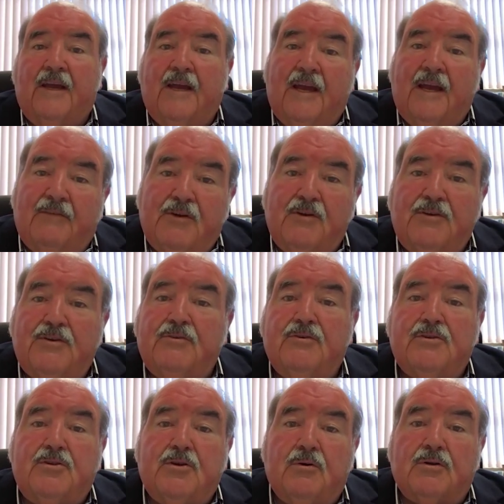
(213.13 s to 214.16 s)
If you
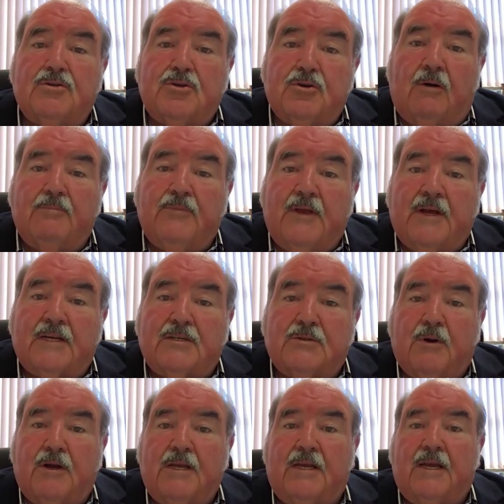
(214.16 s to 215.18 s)
do a job next
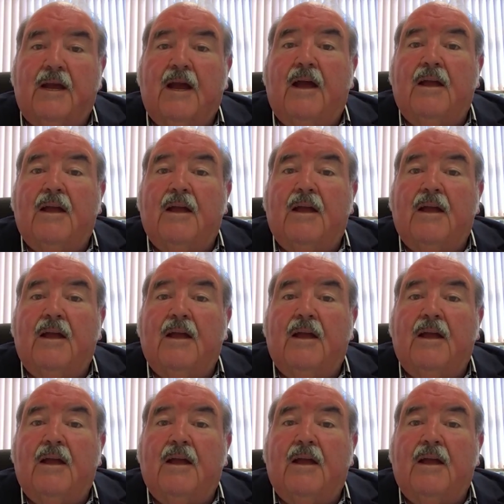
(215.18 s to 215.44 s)
week,